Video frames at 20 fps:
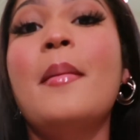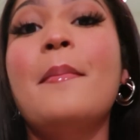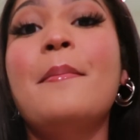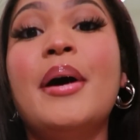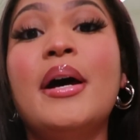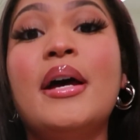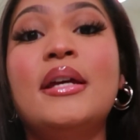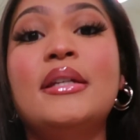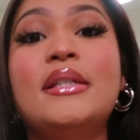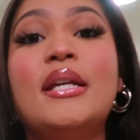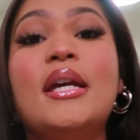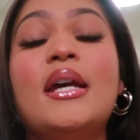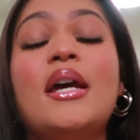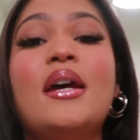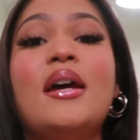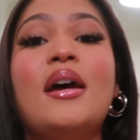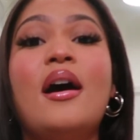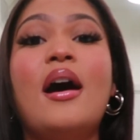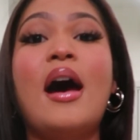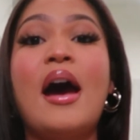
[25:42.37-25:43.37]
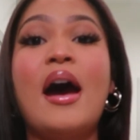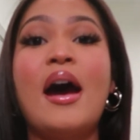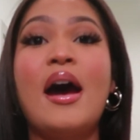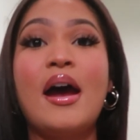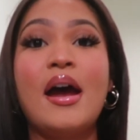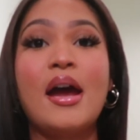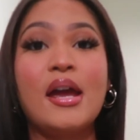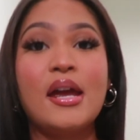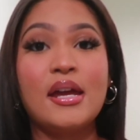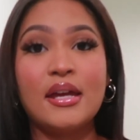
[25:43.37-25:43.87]
But
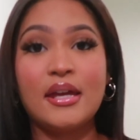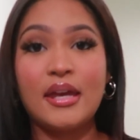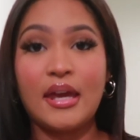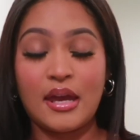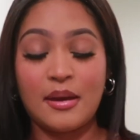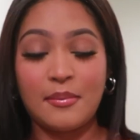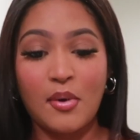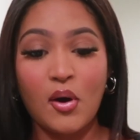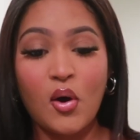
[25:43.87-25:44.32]
I came